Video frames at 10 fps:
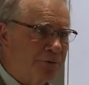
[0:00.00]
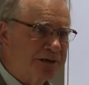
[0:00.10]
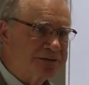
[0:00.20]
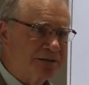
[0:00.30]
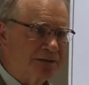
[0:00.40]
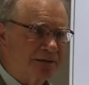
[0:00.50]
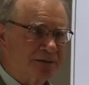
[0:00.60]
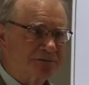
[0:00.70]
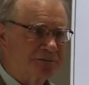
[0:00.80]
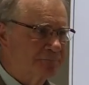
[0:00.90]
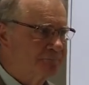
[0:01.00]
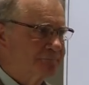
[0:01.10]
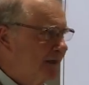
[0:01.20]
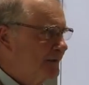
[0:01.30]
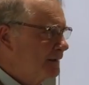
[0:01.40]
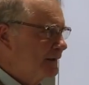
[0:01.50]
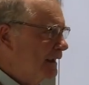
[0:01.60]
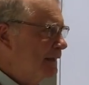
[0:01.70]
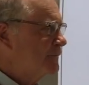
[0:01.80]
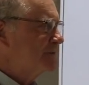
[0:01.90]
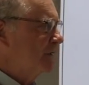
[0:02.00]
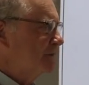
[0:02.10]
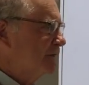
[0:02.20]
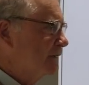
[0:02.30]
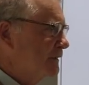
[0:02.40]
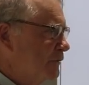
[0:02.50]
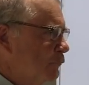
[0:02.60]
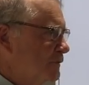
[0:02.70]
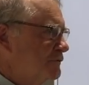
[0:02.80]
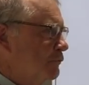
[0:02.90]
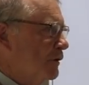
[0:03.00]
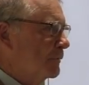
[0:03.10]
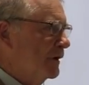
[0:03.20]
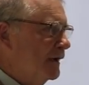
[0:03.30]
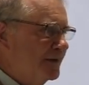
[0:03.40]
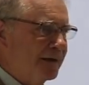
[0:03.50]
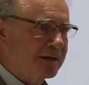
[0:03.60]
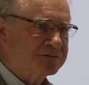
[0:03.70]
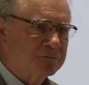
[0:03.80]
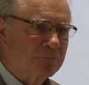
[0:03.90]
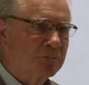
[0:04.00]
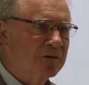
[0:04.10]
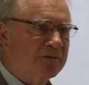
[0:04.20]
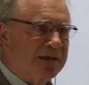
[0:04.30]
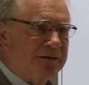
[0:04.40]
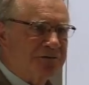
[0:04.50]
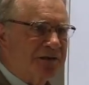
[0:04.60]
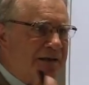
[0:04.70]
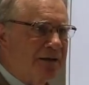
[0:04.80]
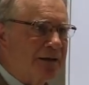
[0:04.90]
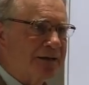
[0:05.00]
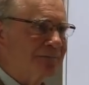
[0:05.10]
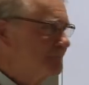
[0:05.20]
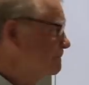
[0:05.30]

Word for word: pricing, it's Amazon telling you what you ought to buy next. All of that is AI.